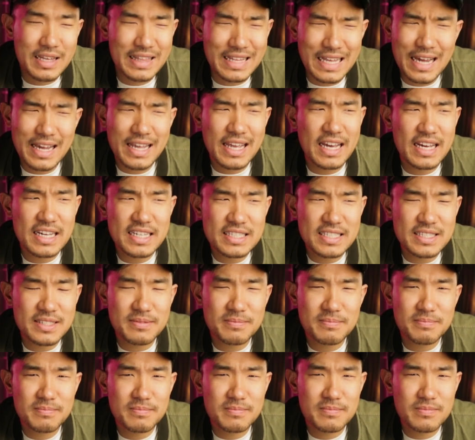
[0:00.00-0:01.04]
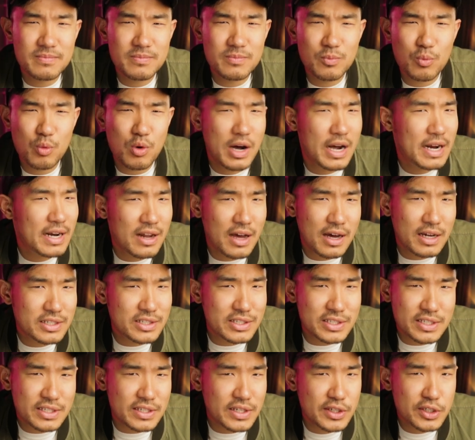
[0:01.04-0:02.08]
in that case, why not
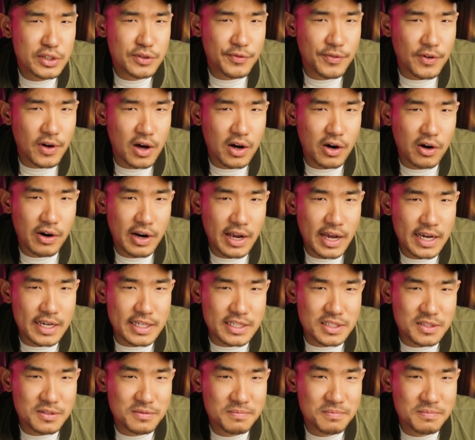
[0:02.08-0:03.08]
just use fog or haze?